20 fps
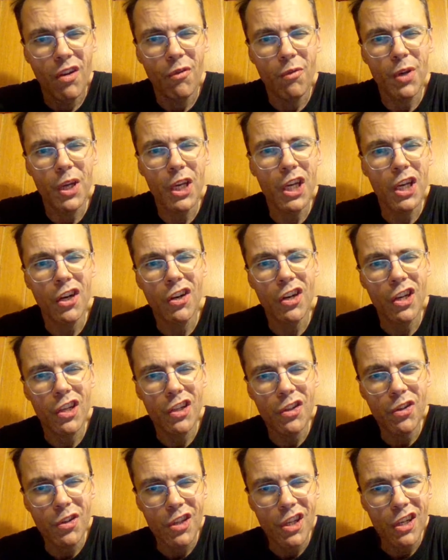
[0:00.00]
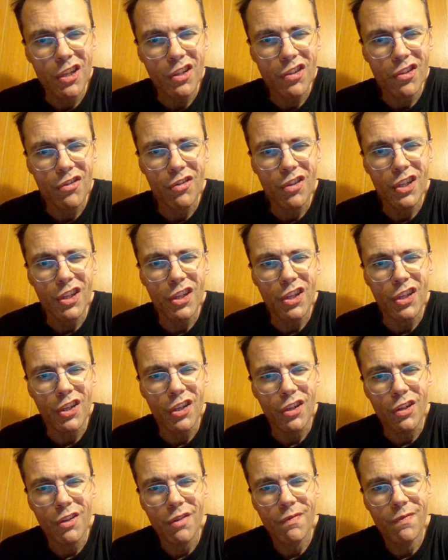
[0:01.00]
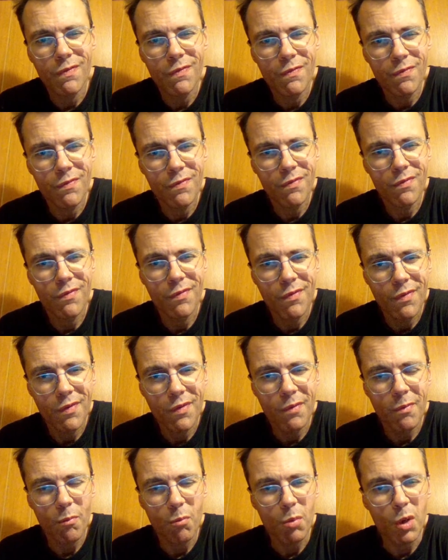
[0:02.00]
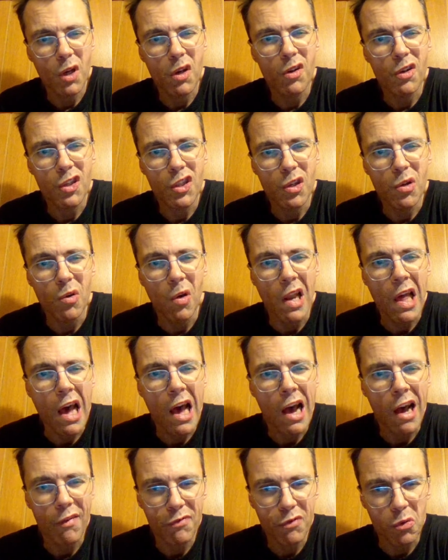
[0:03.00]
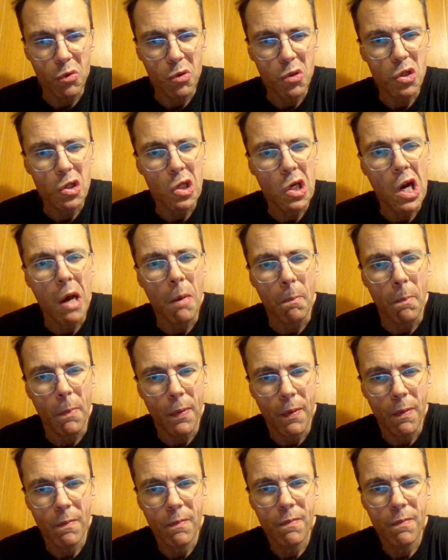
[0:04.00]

we're gonna do this to you because you laughed to Trump.